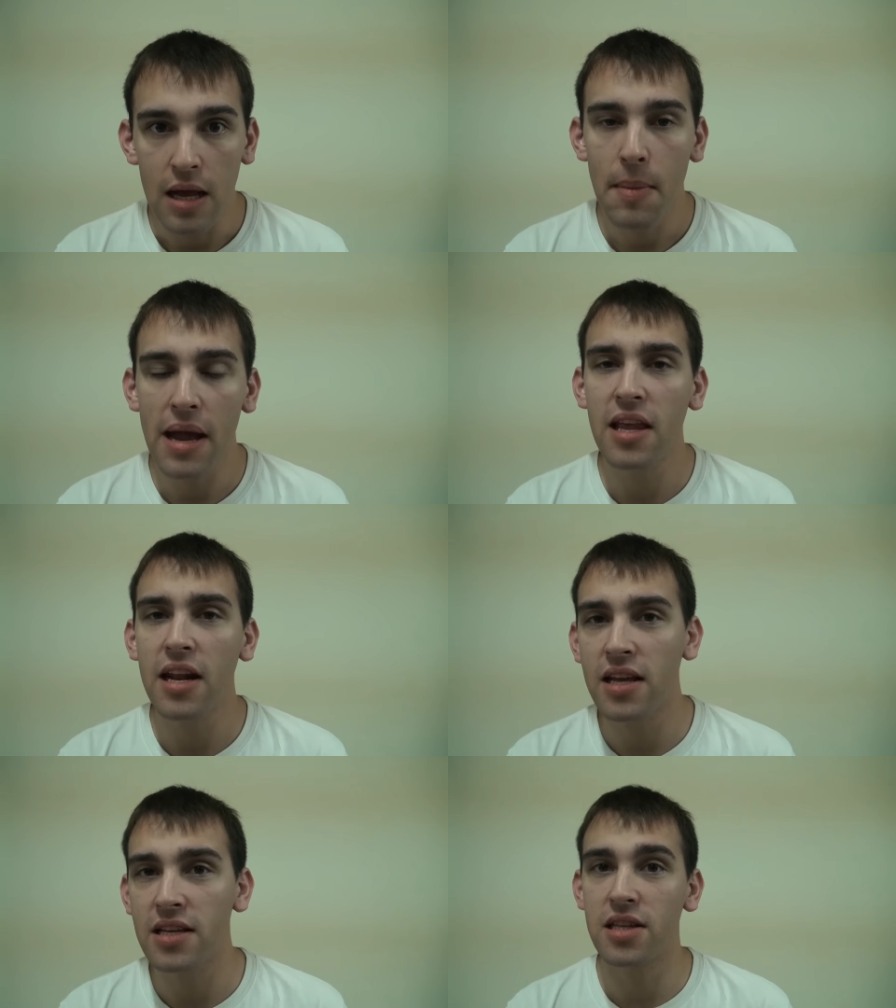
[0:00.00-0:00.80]

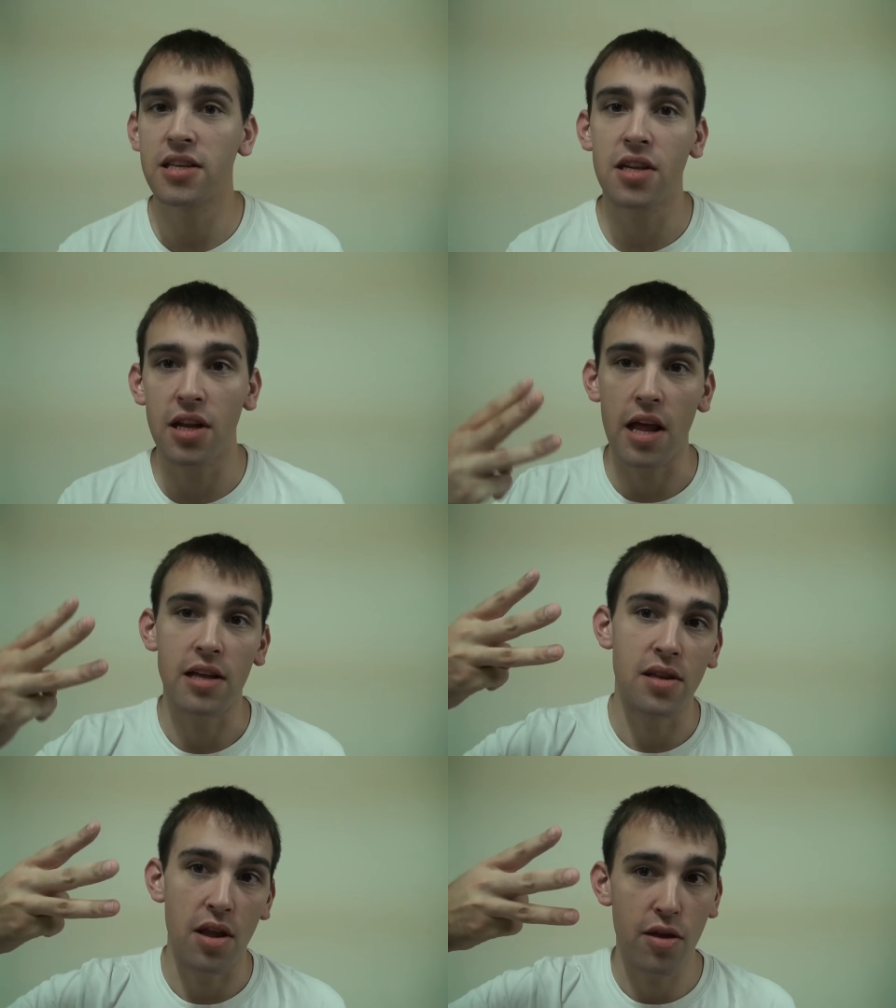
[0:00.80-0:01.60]
Magnetic is listed
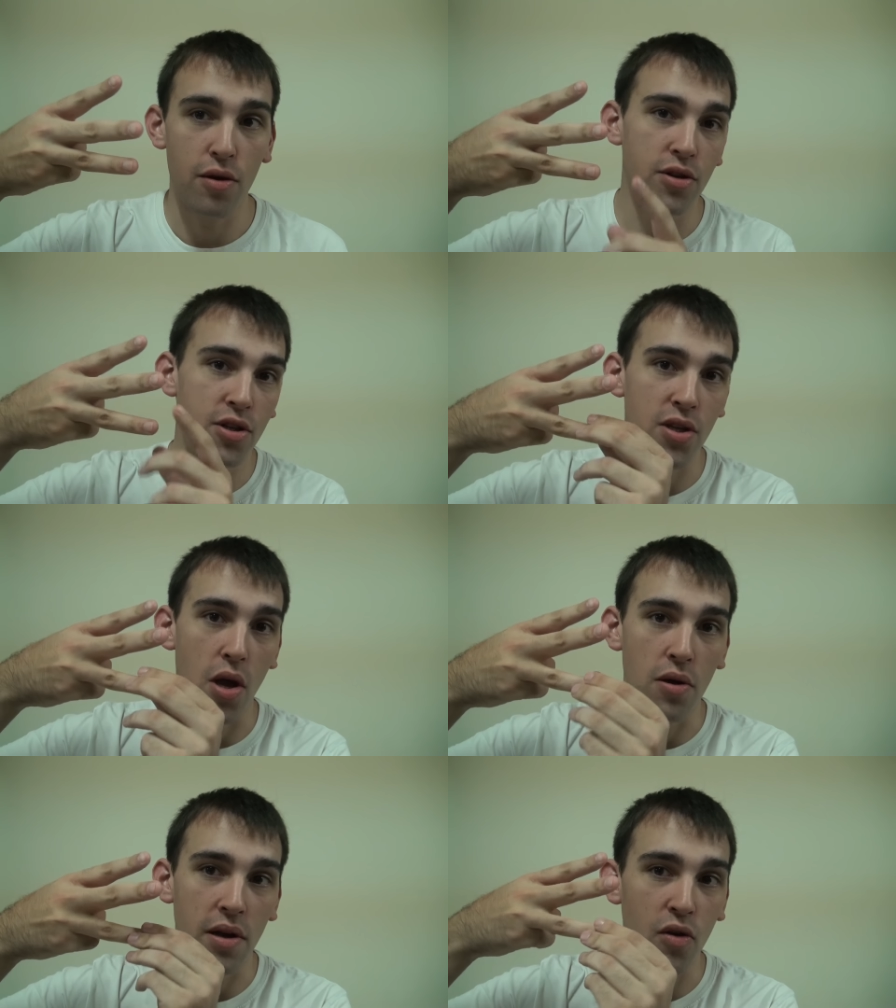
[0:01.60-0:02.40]
as the third
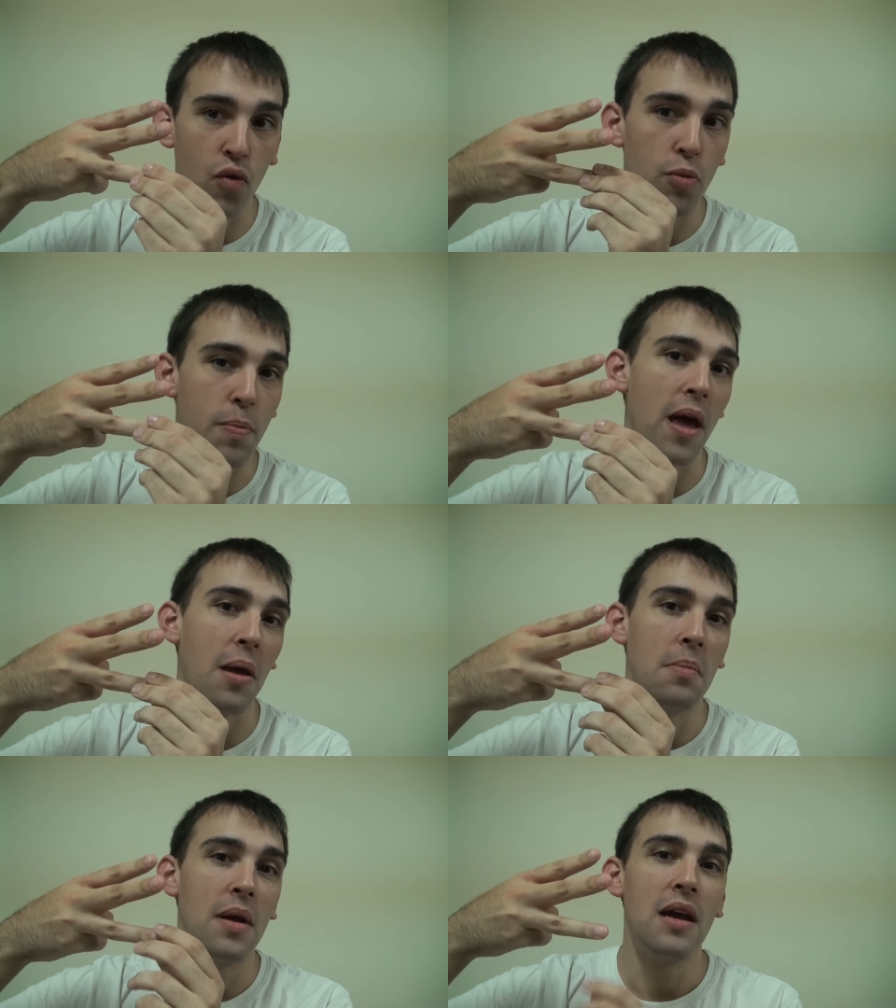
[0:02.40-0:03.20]
song in Group
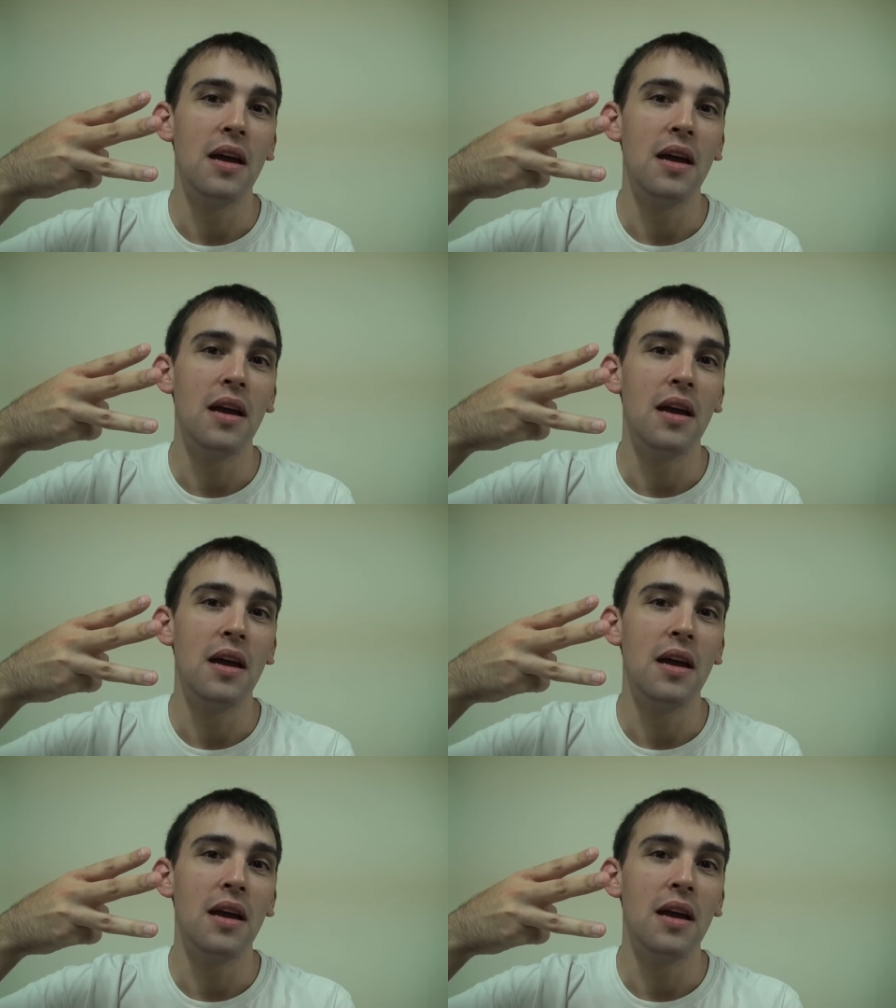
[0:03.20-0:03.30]
A.